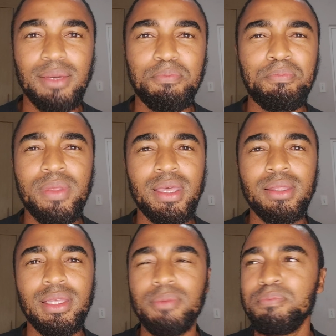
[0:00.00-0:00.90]

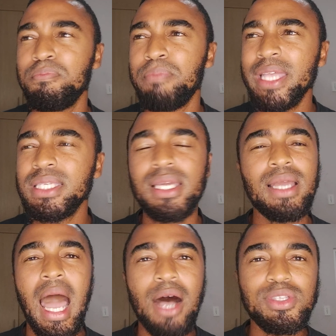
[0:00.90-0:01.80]
the
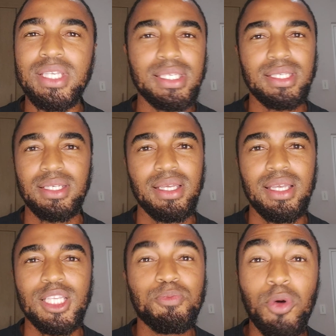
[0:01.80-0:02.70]
betting houses,
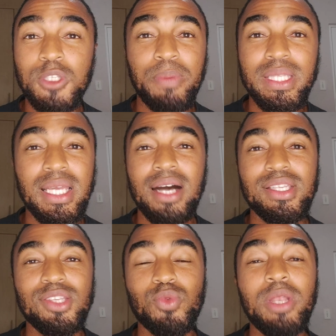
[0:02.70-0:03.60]
sports betting
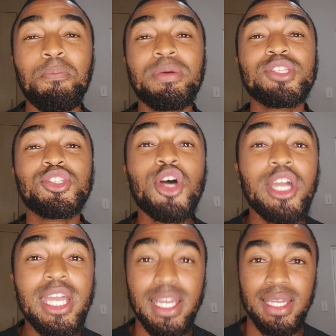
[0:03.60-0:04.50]
houses went
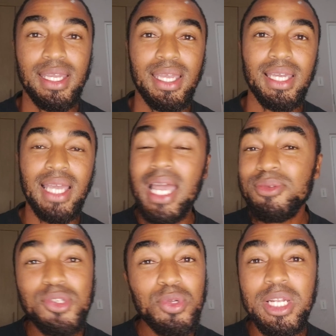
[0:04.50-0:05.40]
berserk.
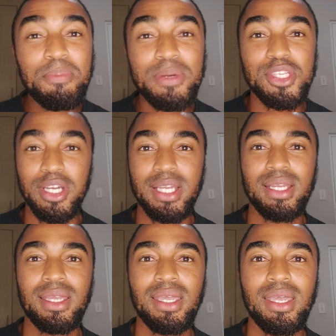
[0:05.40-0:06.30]
Absolutely
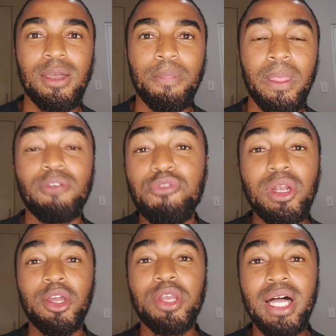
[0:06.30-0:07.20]
berserk. And for
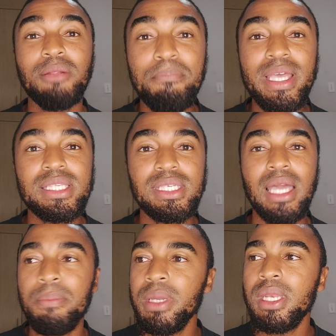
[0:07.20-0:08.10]
Lionel Messi,
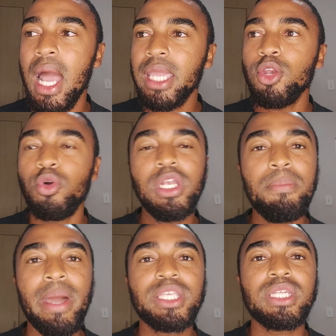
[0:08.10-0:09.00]
I mean, I can only
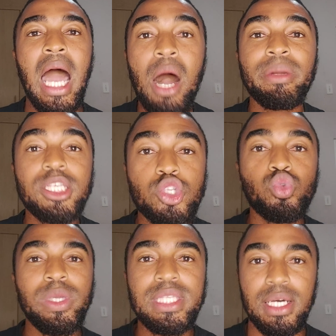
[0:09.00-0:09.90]
imagine how much
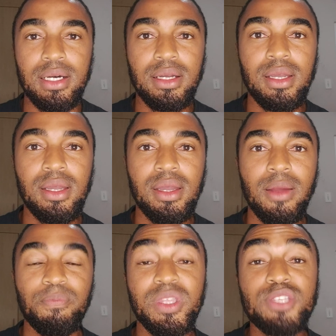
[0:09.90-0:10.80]
sweeter
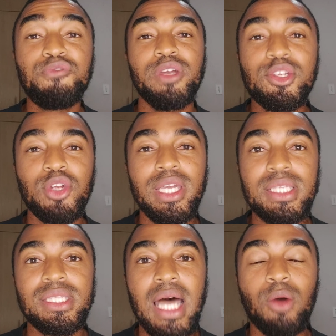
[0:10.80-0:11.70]
this victory
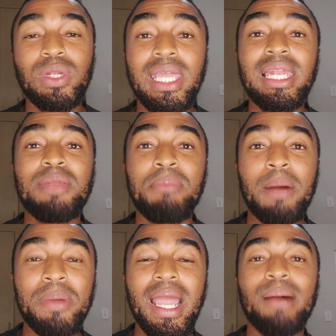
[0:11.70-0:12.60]
is now with Kylian
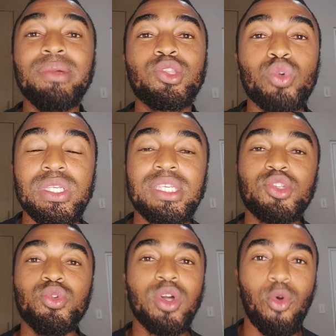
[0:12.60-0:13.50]
Mbappe coming through as
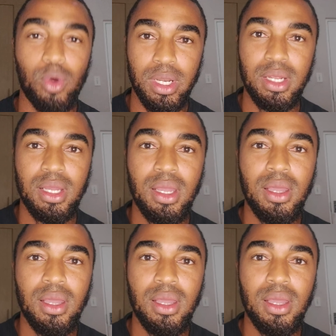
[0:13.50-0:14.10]
this unicorn.